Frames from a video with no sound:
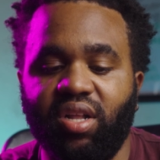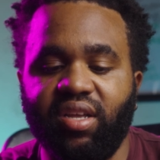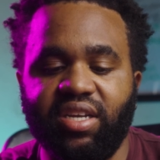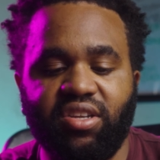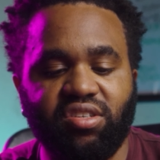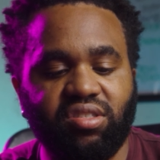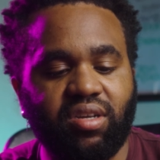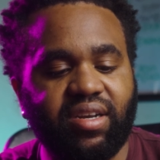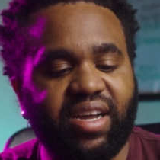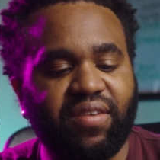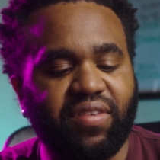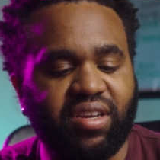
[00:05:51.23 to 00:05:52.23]
It does not
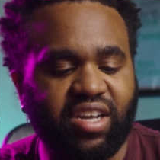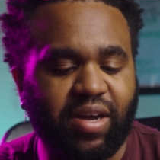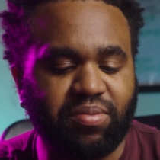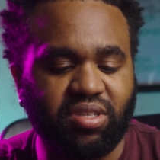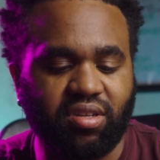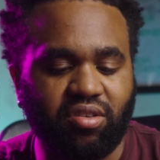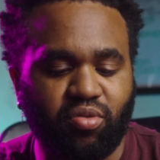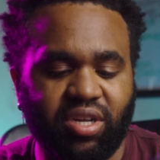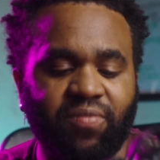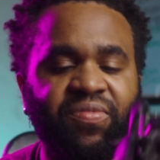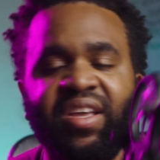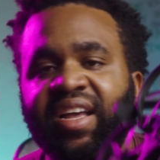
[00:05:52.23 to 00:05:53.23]
have any obstacle,
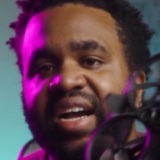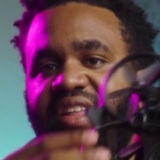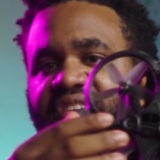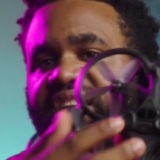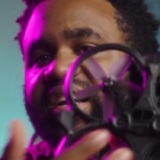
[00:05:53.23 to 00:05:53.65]
well, I think it